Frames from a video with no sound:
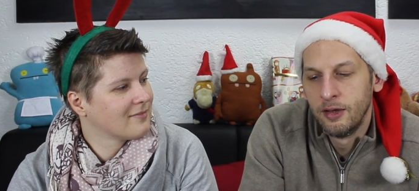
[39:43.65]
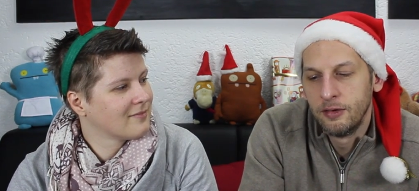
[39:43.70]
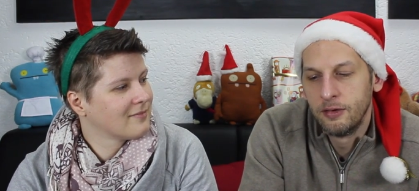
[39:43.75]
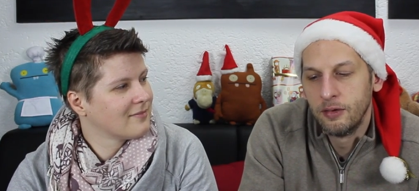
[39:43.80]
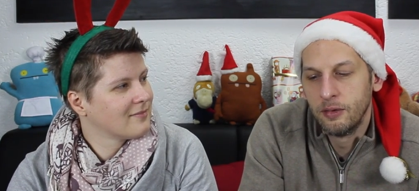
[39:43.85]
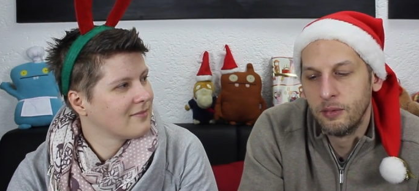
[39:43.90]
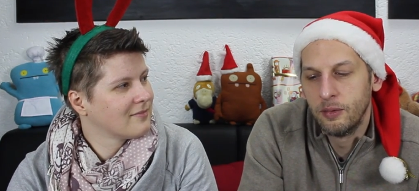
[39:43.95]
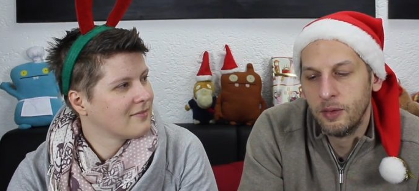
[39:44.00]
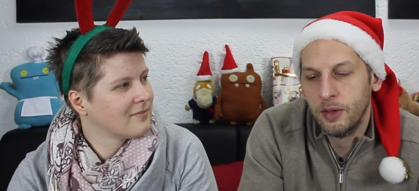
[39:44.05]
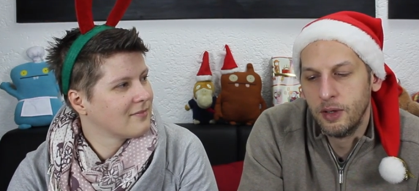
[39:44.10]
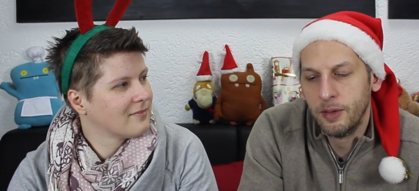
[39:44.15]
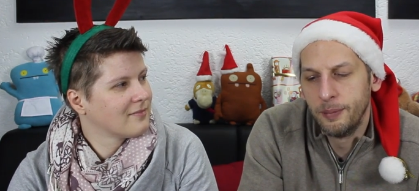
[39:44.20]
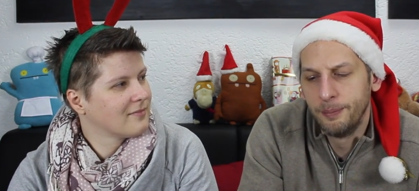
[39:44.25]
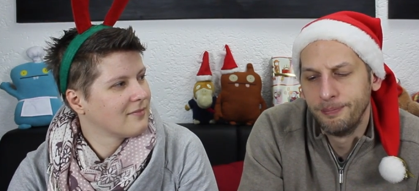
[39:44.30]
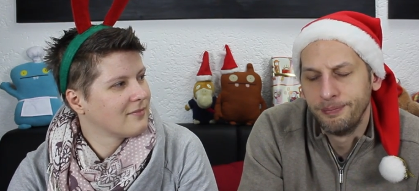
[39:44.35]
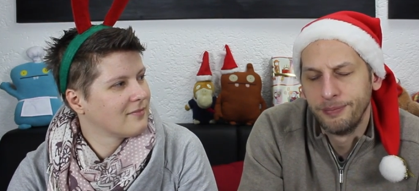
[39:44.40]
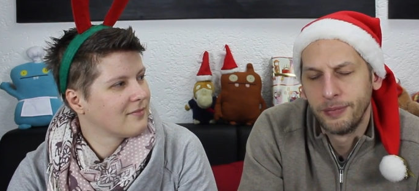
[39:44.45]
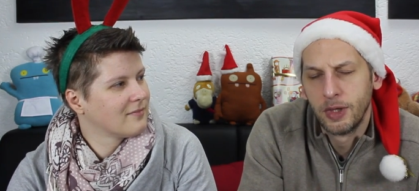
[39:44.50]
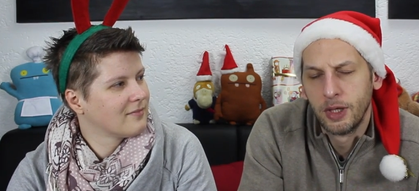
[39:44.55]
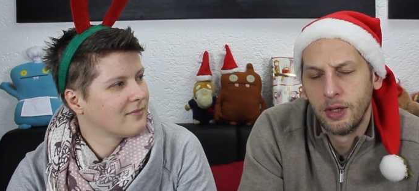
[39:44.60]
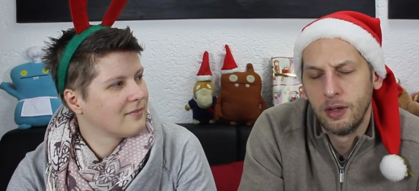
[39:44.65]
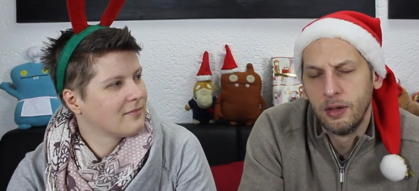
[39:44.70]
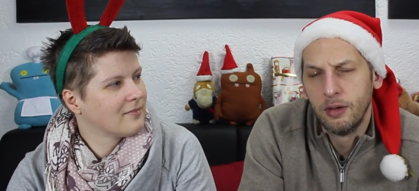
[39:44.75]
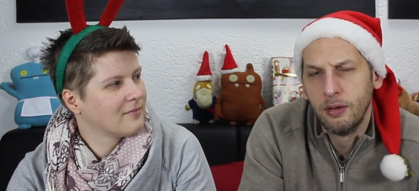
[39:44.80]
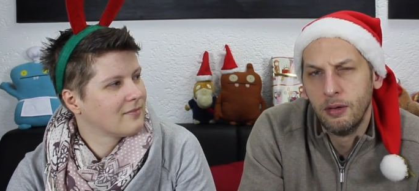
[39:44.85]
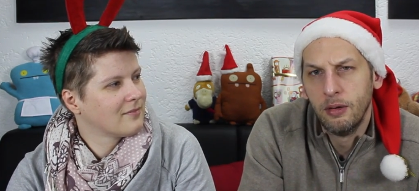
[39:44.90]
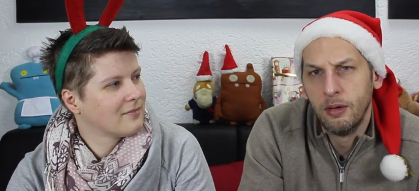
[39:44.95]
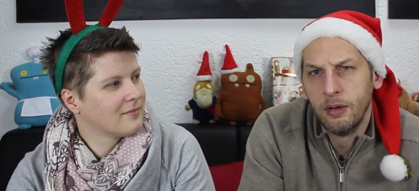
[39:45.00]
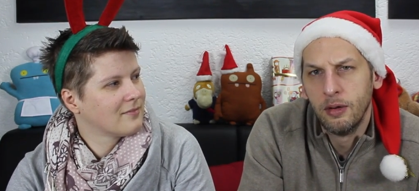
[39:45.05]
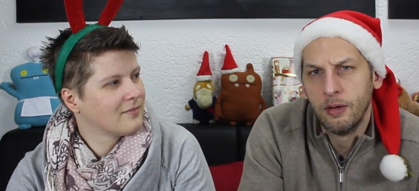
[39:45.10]
Speaker 1: So um,
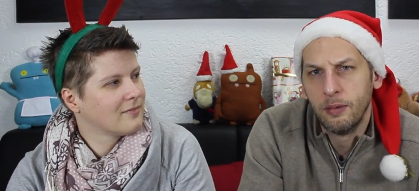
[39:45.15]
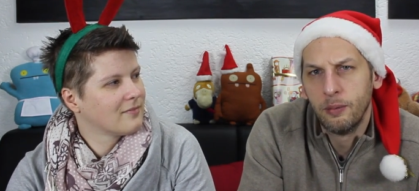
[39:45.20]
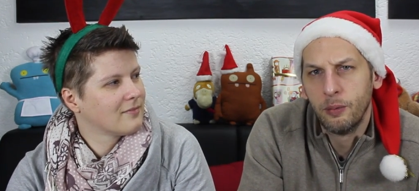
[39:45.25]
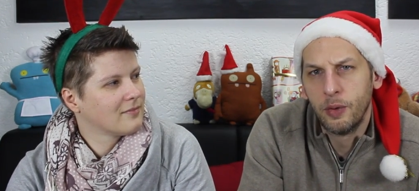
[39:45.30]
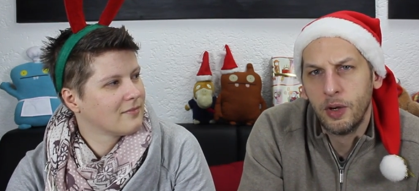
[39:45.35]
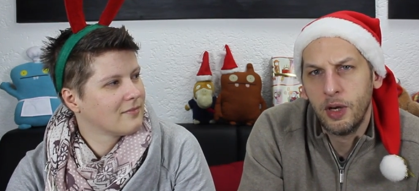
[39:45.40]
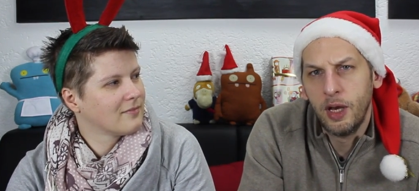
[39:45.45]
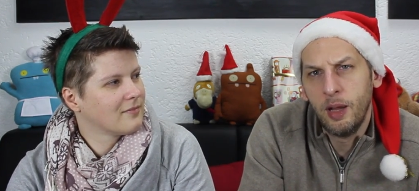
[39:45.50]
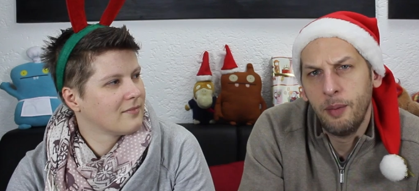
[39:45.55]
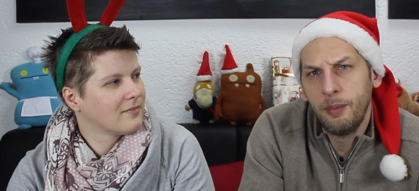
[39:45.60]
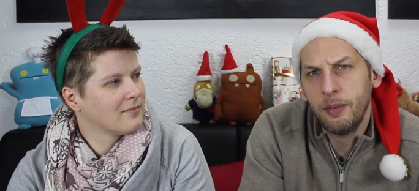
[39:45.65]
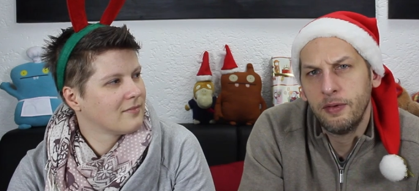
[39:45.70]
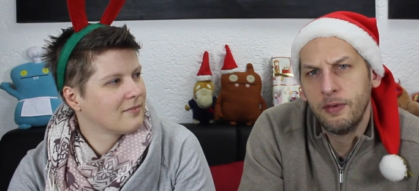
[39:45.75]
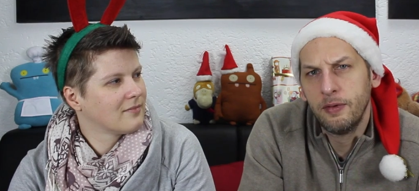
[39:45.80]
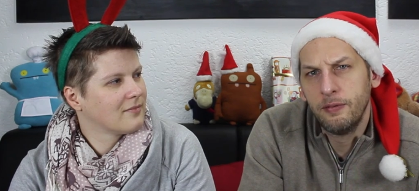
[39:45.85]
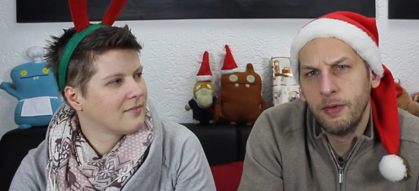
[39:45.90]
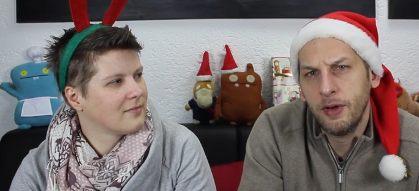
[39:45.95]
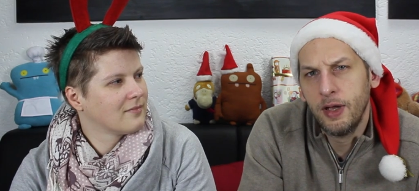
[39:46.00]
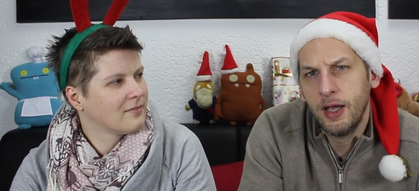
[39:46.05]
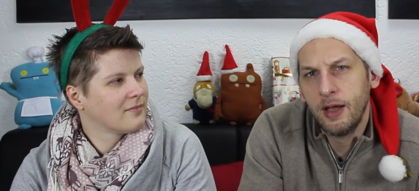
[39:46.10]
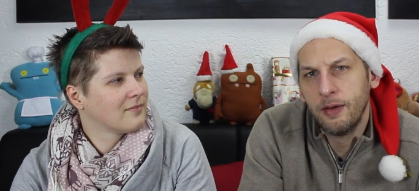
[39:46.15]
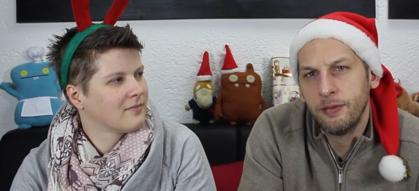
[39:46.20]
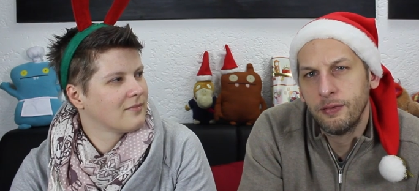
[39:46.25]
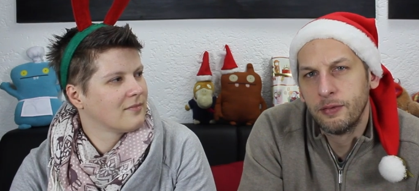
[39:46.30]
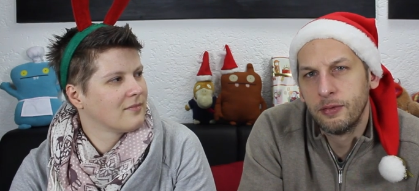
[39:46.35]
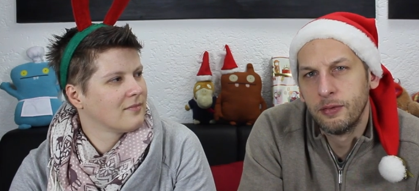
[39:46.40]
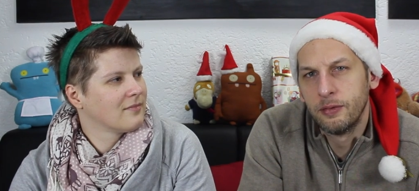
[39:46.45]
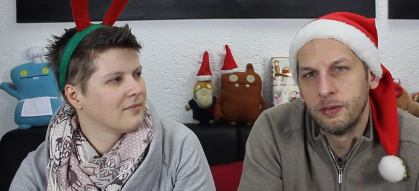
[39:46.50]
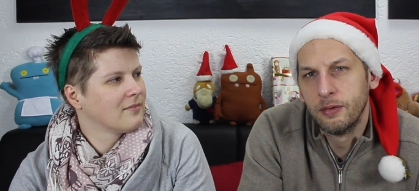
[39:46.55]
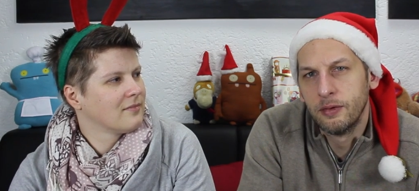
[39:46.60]
what happens if I
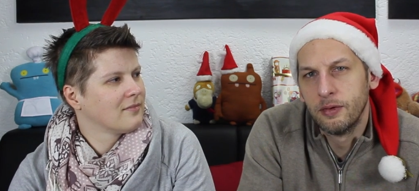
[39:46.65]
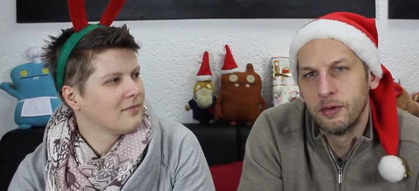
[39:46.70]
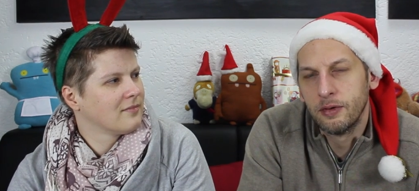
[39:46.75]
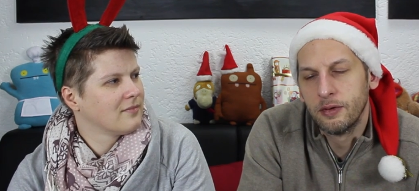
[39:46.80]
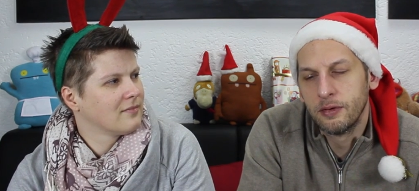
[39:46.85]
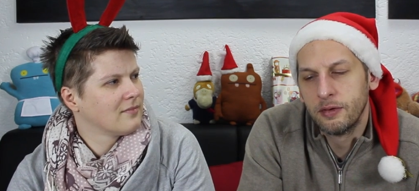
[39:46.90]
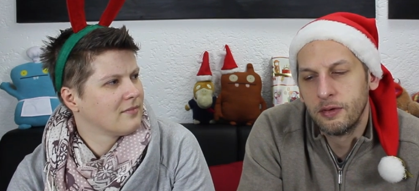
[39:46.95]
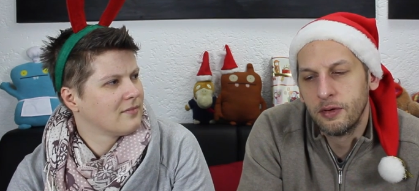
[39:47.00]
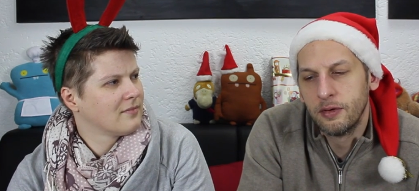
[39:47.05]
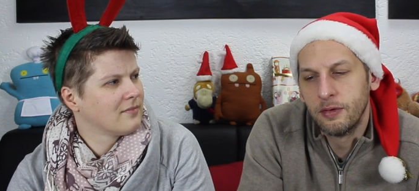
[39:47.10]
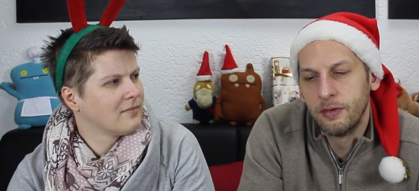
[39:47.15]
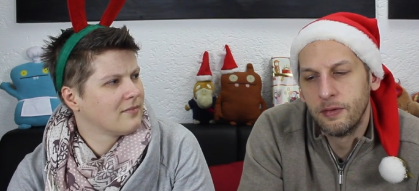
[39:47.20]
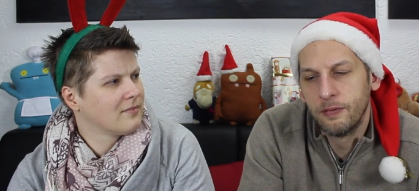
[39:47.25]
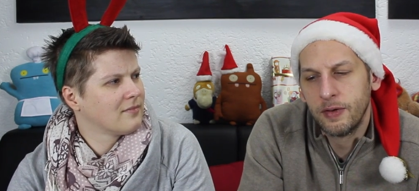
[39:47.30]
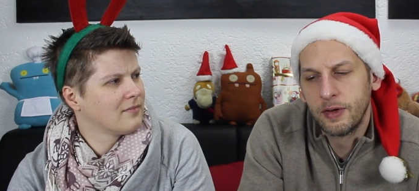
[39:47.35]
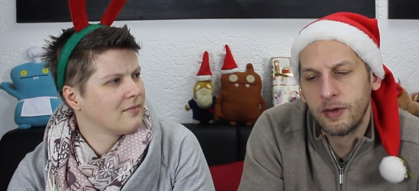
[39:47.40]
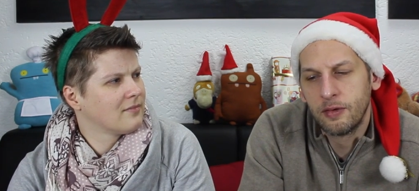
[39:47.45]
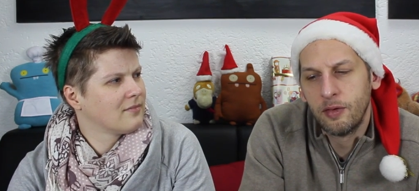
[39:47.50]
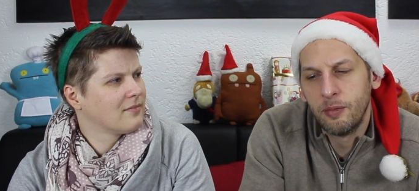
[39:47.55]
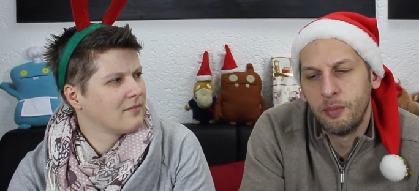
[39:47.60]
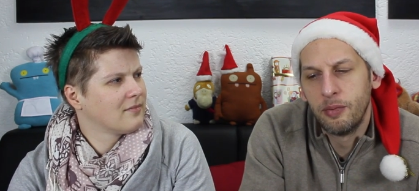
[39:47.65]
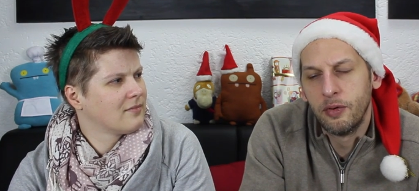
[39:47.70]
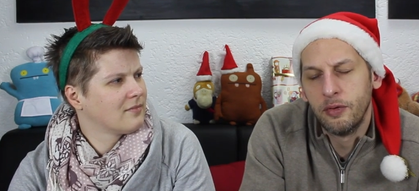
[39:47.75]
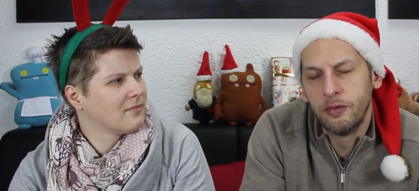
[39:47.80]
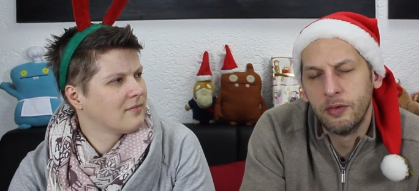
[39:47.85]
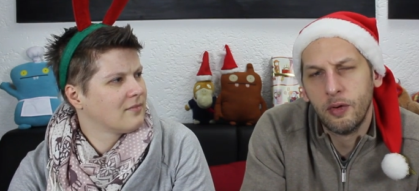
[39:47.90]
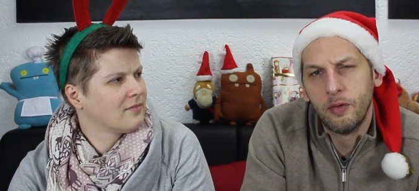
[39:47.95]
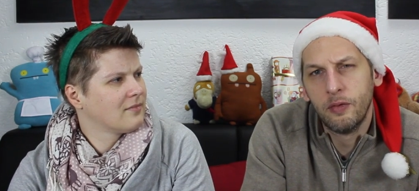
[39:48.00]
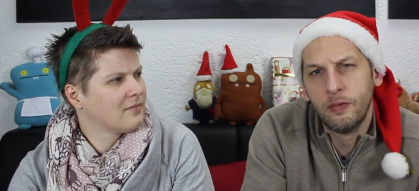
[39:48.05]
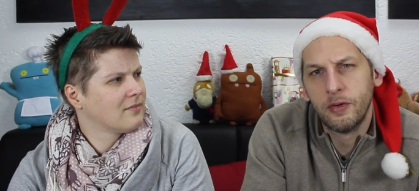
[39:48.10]
have to uh, turn the victory
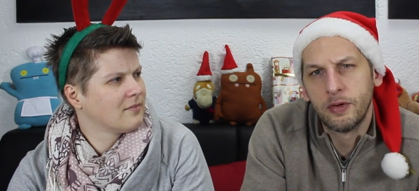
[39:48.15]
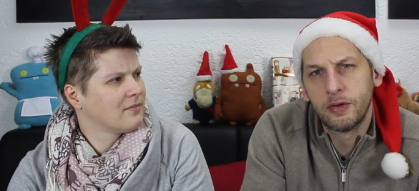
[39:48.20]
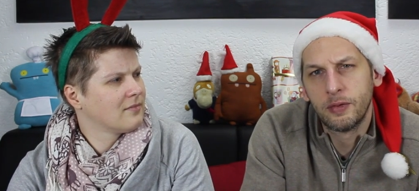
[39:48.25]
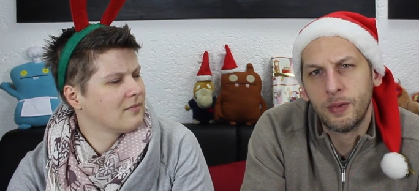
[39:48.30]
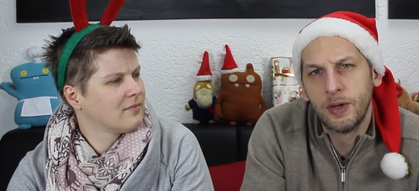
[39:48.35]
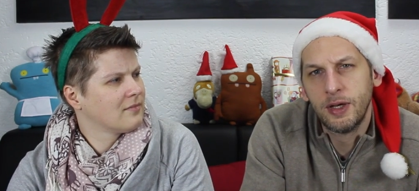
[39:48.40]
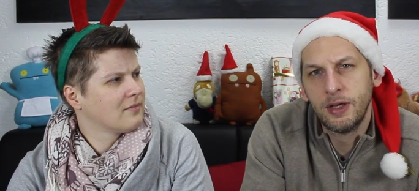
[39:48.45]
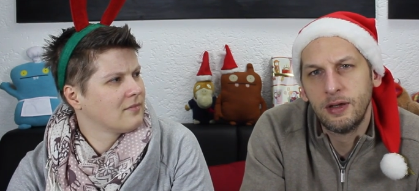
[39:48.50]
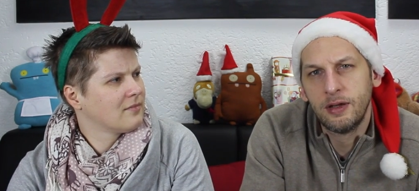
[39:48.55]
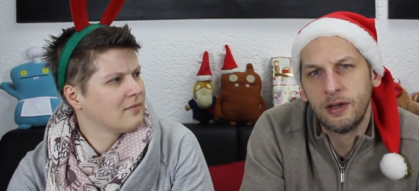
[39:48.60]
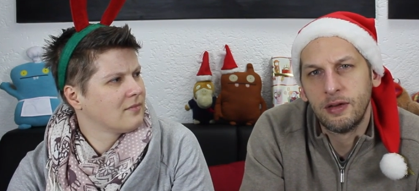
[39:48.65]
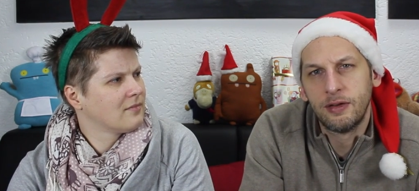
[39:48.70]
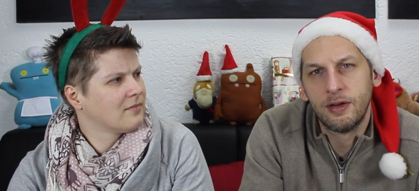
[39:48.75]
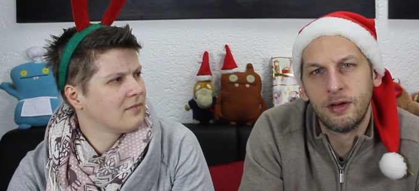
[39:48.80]
points over 20?